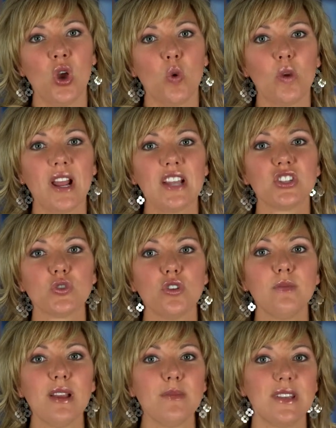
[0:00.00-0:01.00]
When I
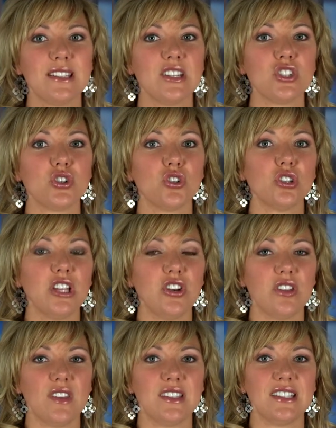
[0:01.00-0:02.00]
sold my business
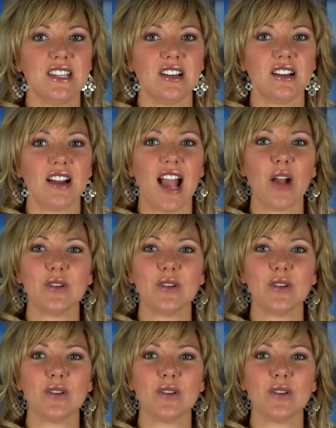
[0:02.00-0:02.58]
earlier this year,